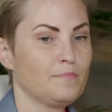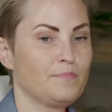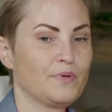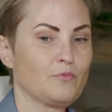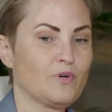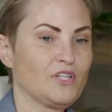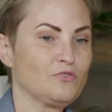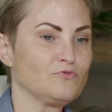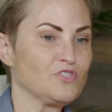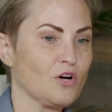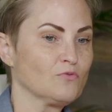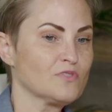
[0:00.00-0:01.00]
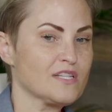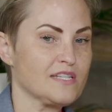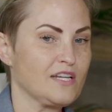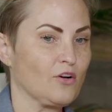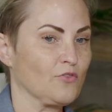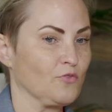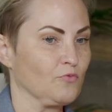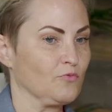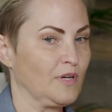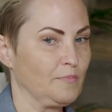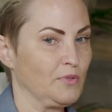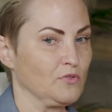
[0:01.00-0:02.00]
But what you don't see are the
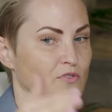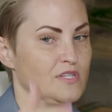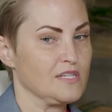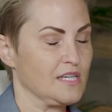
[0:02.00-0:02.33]
ripples